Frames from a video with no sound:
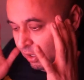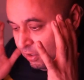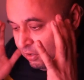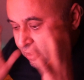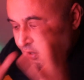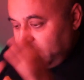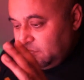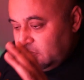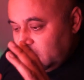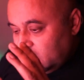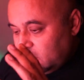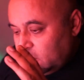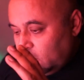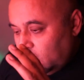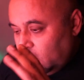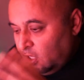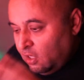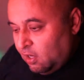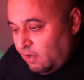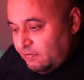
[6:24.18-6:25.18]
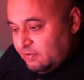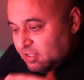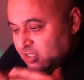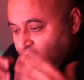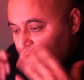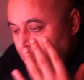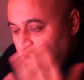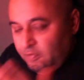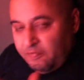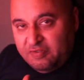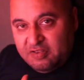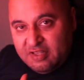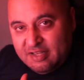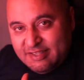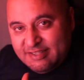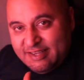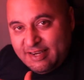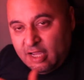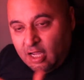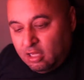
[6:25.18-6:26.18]
I love this song. I love his
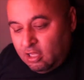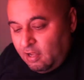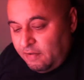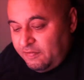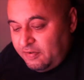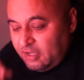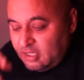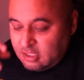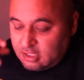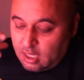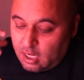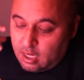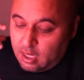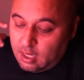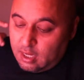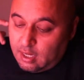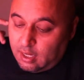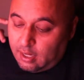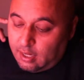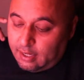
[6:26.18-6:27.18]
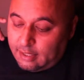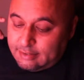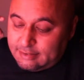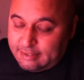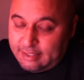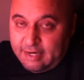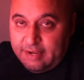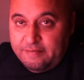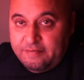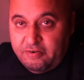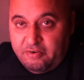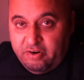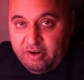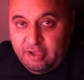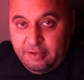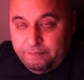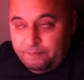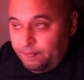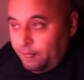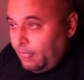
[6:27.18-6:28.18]
confidence in it. I love his
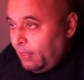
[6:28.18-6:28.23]
delivery.